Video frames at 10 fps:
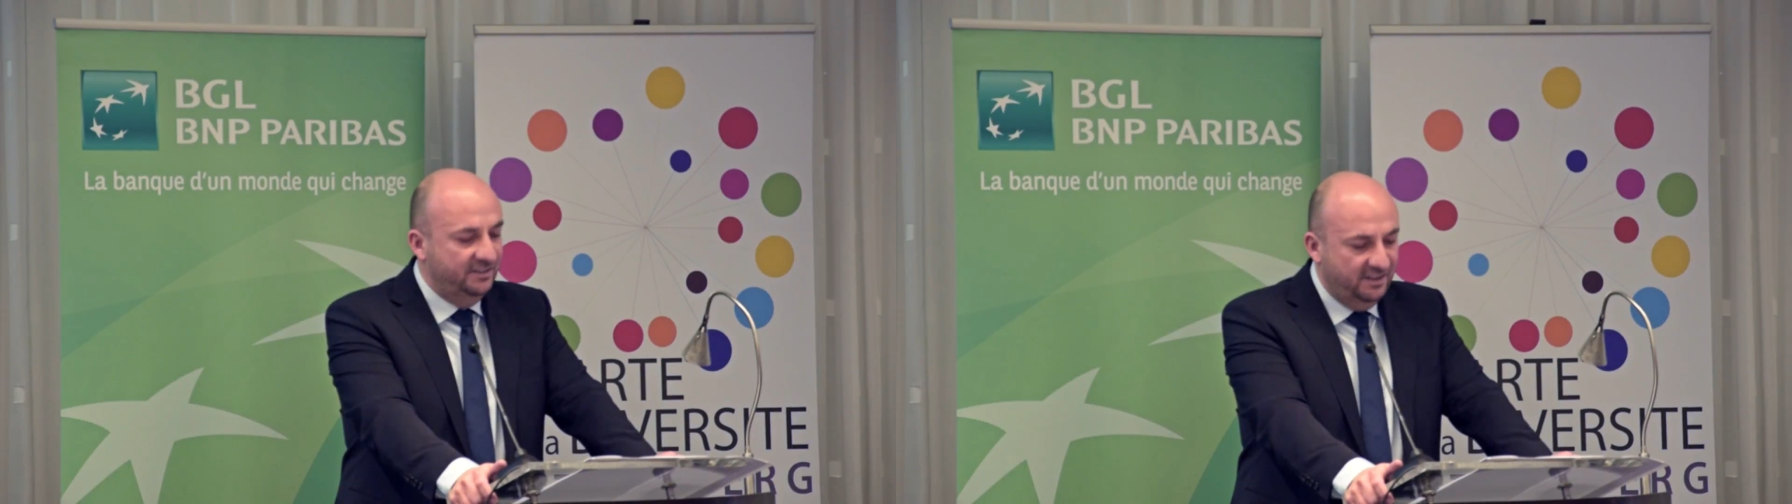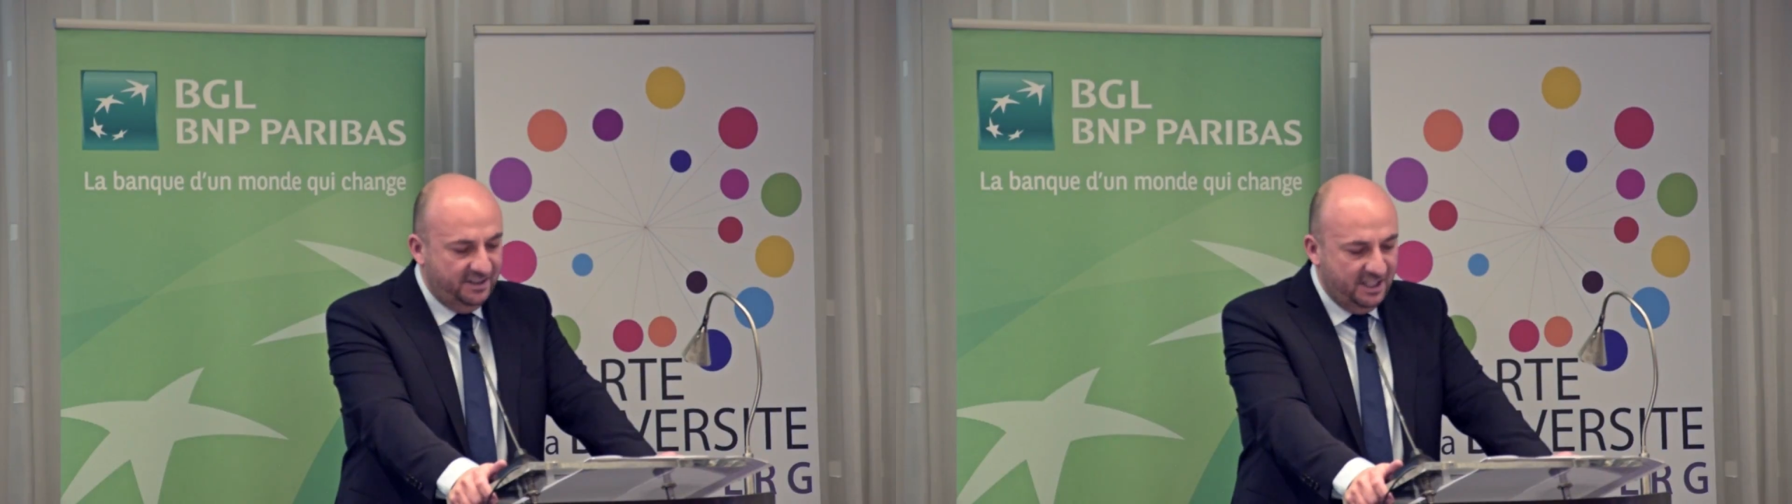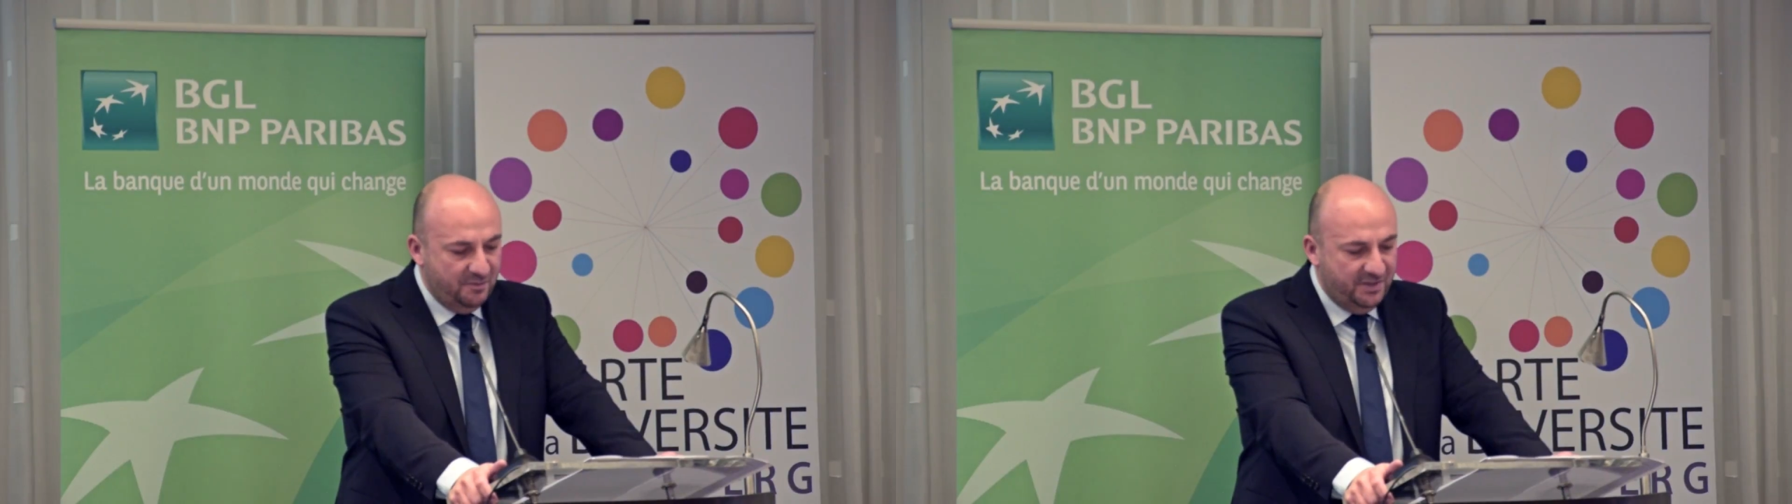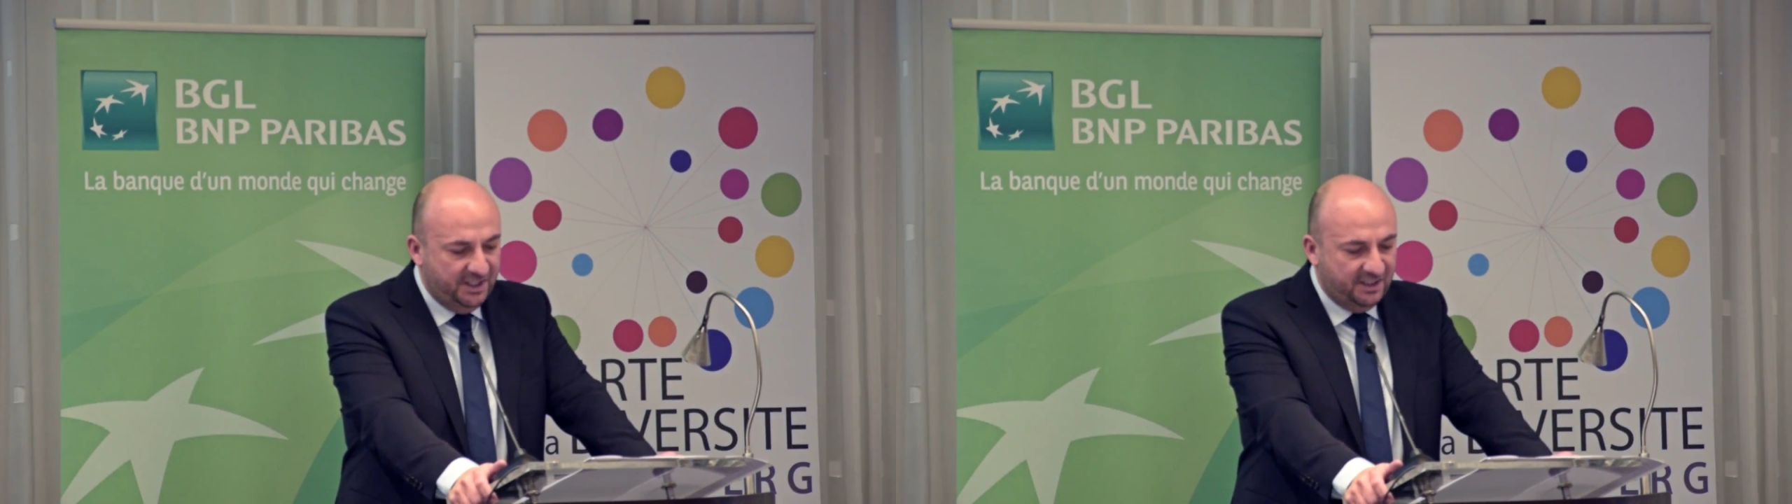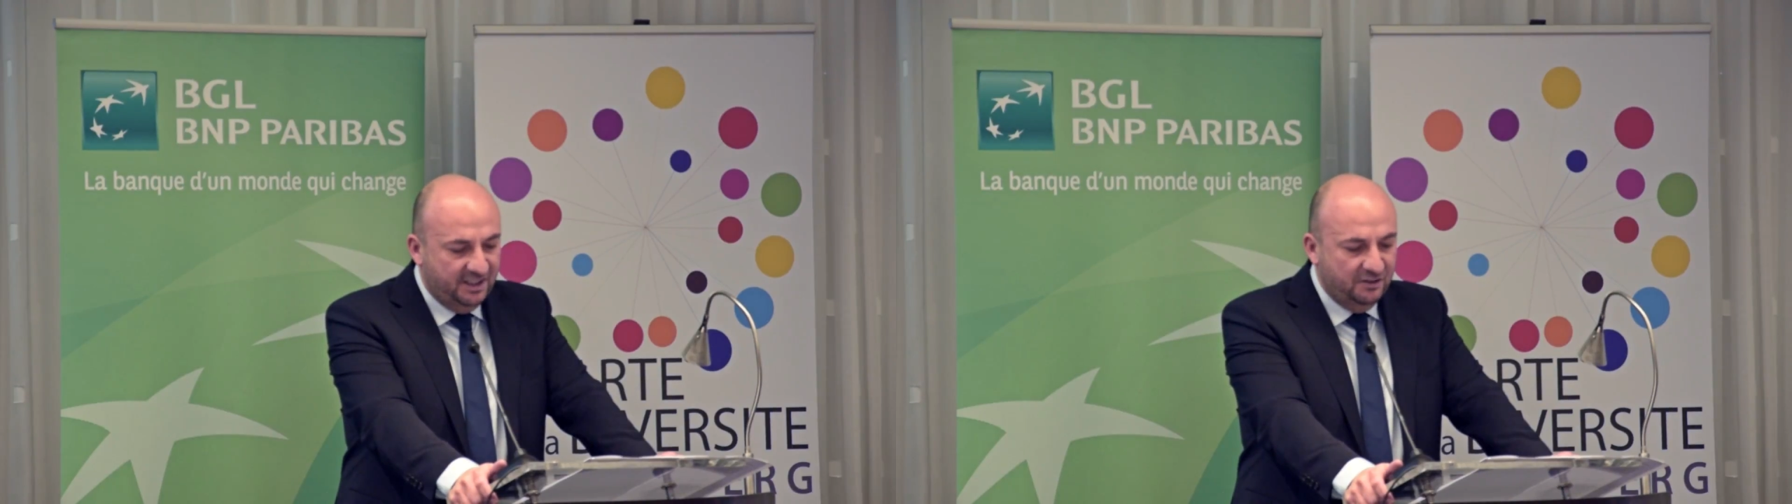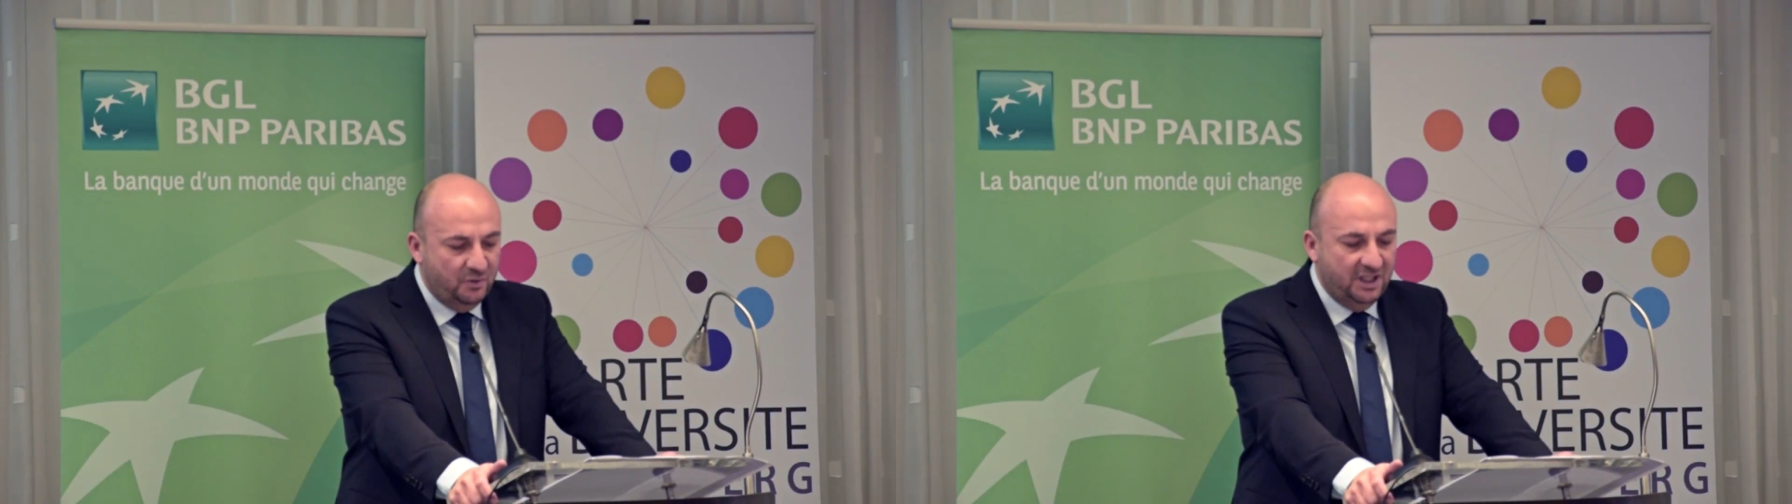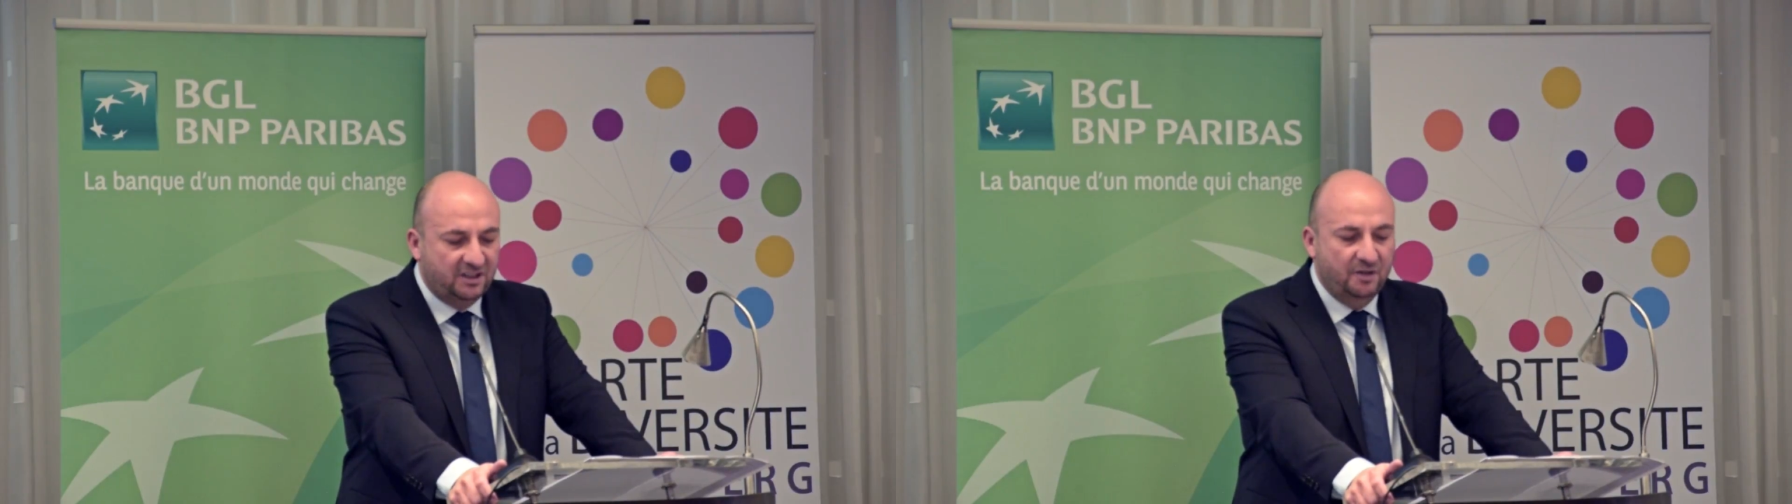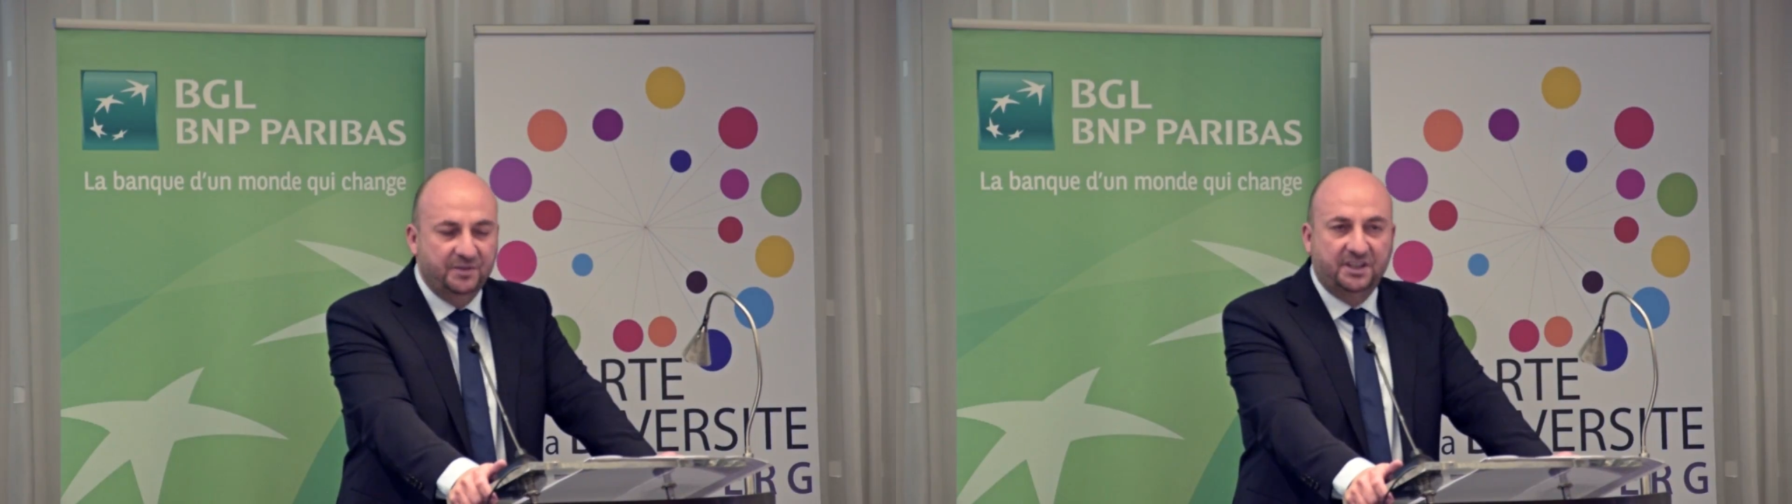dynamic, and
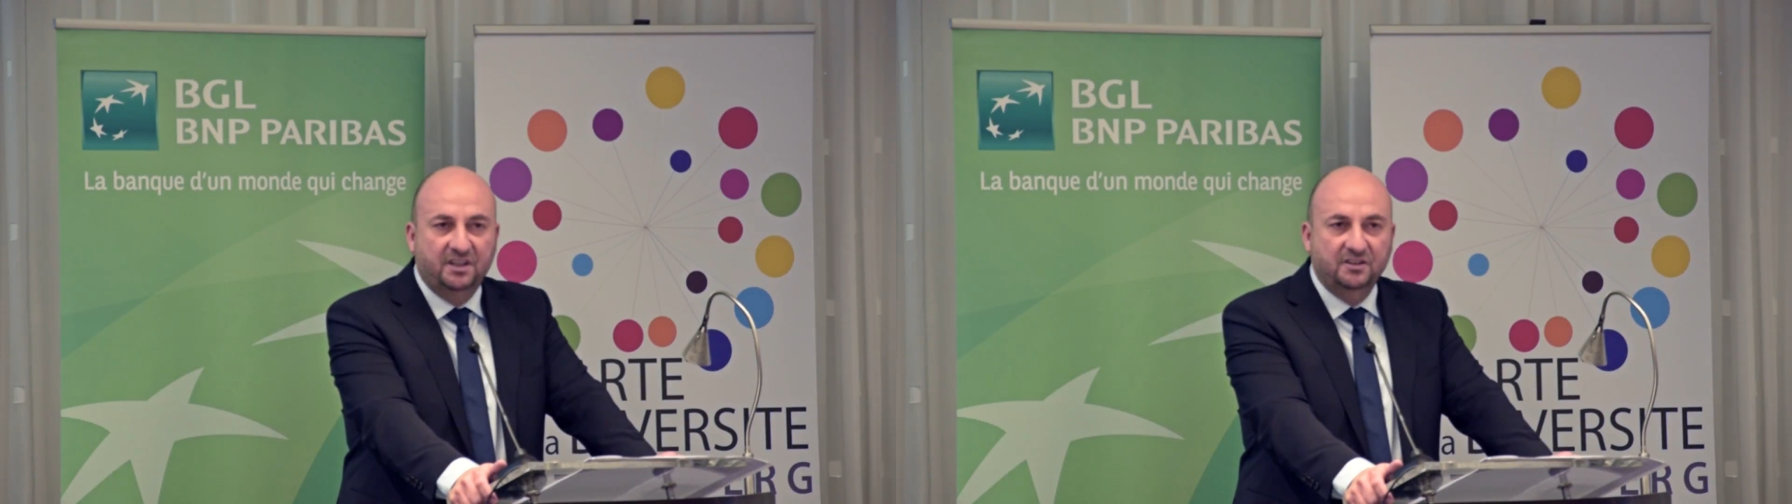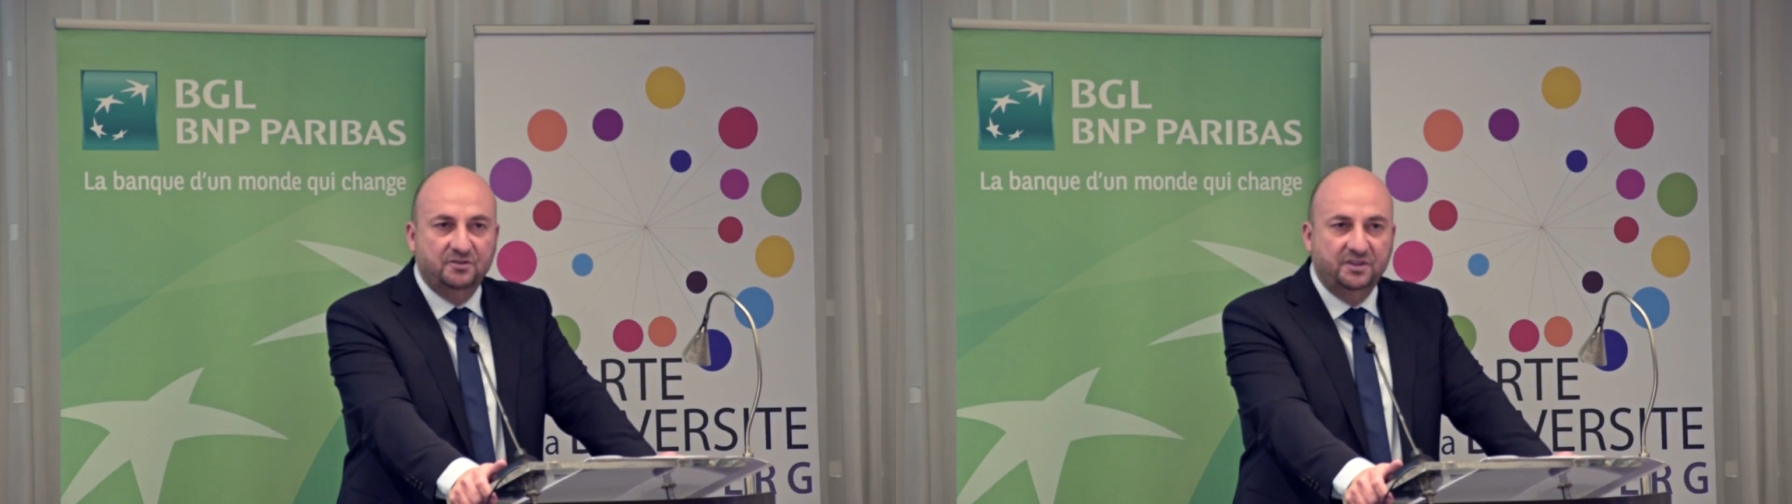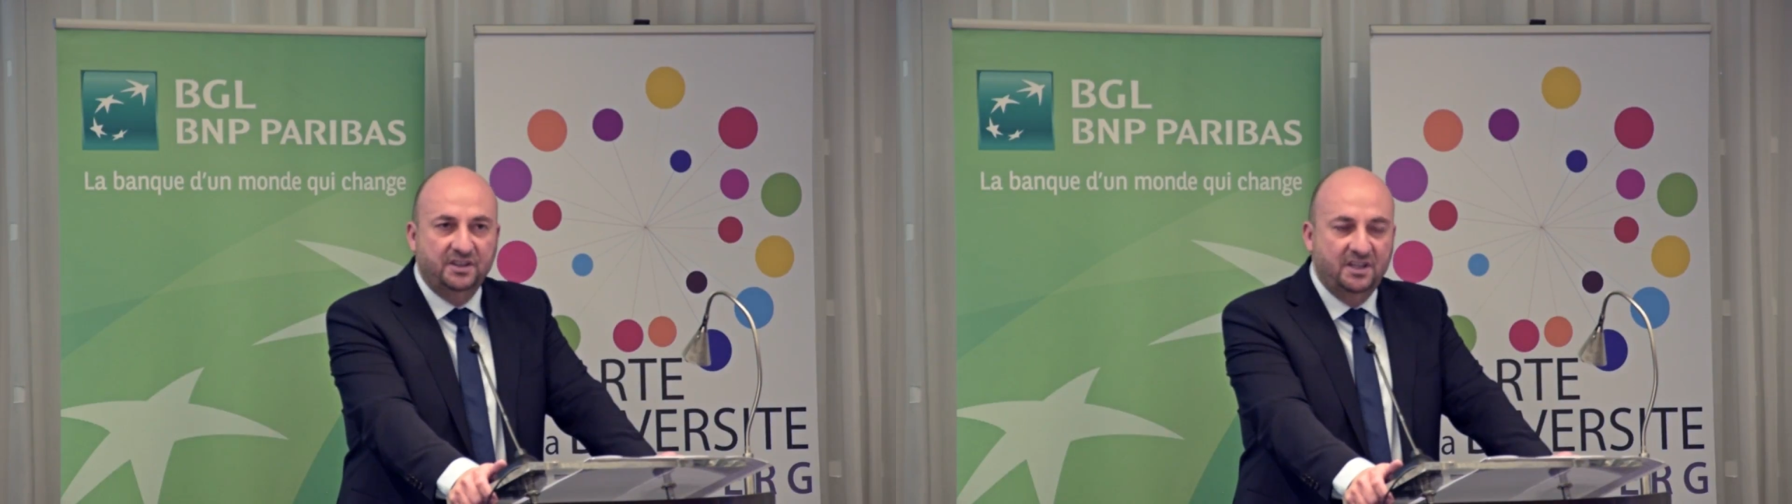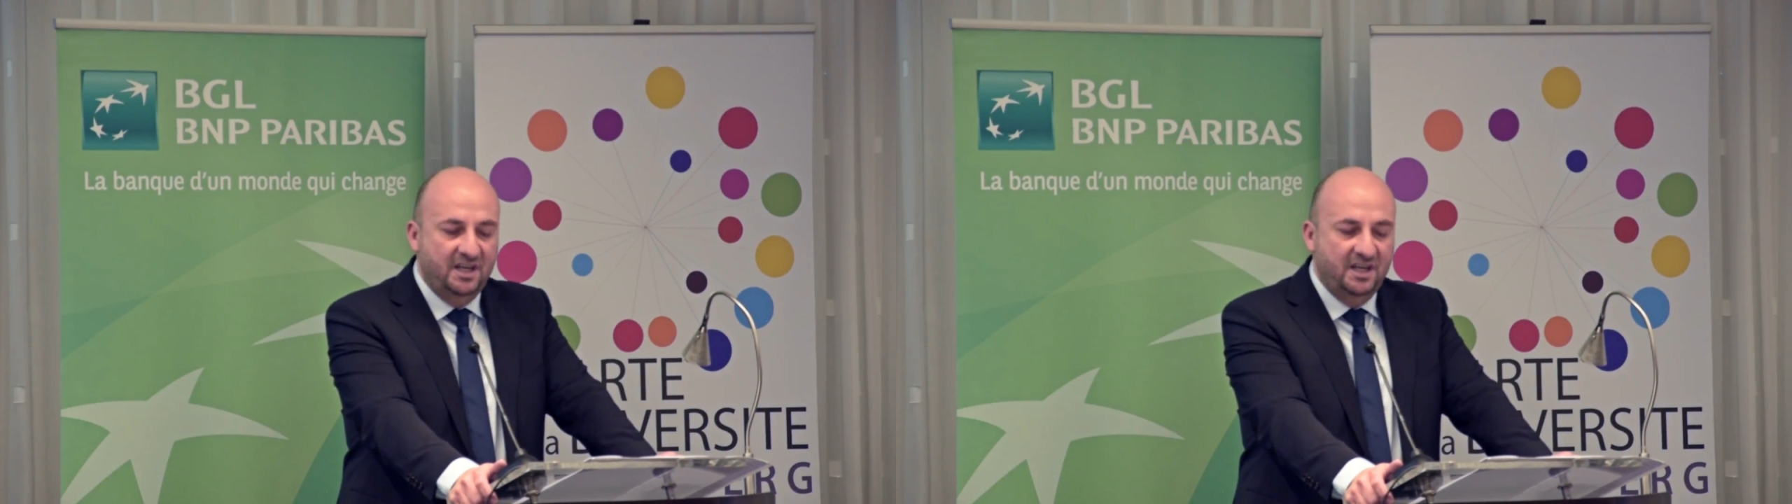welcoming country,